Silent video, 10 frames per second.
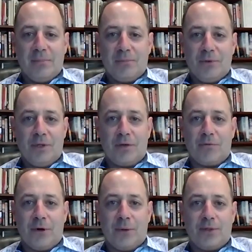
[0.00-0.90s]
Really
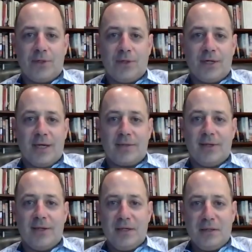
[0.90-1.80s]
look forward to
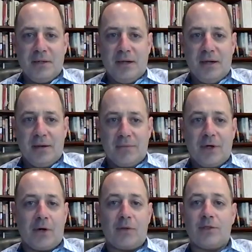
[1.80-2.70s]
connecting,
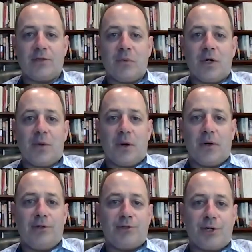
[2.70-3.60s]
regardless of where you are
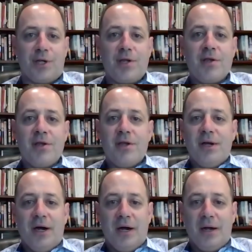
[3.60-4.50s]
in your journey.
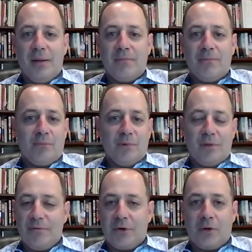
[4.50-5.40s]

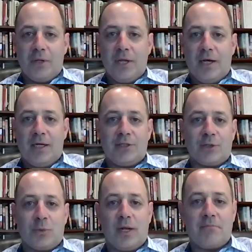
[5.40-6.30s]
If you're early on and
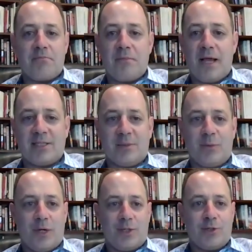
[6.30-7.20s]
just want to ask some
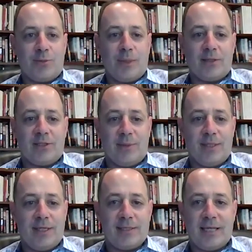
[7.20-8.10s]
questions or bounce some
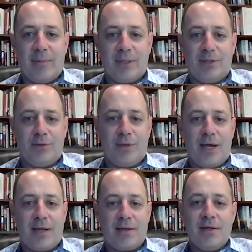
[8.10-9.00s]
ideas, happy to do
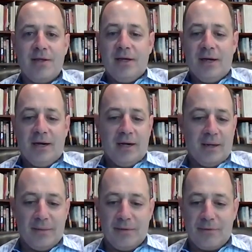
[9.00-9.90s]
that.
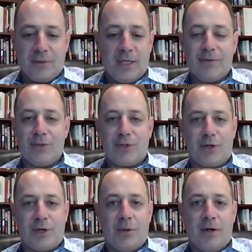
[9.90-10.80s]
If you're later in the
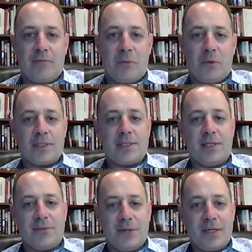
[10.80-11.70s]
journey, we'll have a more
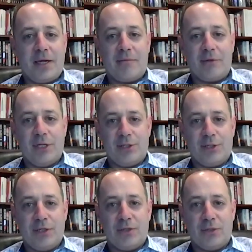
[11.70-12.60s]
accelerated
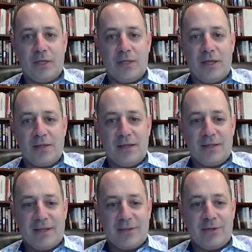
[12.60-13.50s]
conversation
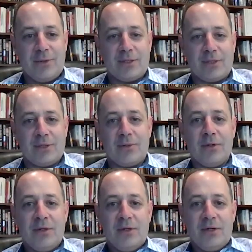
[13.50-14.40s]
and get to it. So
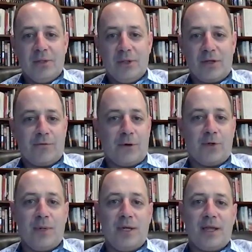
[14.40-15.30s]
looking forward
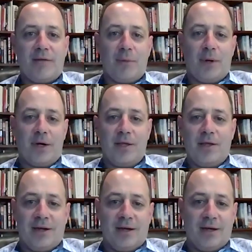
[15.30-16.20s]
to meeting everybody,
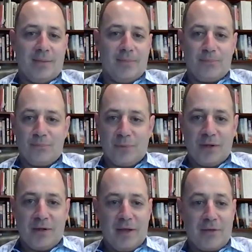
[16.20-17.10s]

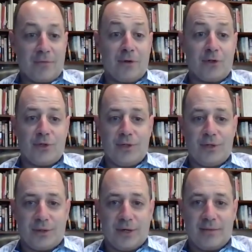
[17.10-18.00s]
either virtually
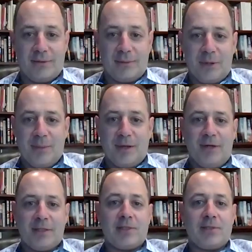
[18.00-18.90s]
or at upcoming
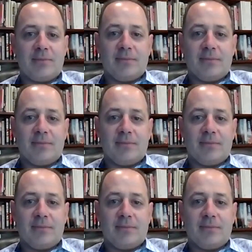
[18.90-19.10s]
events.